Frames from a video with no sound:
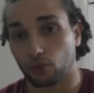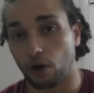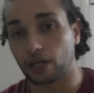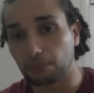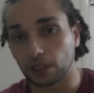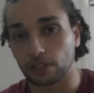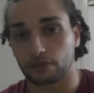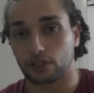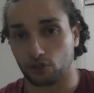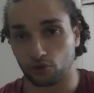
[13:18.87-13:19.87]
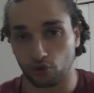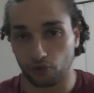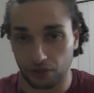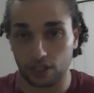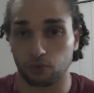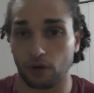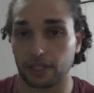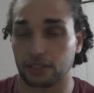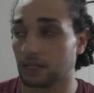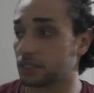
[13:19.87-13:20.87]
What he believes is the truth, that's what
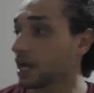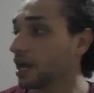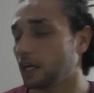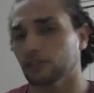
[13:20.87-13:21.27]
he says.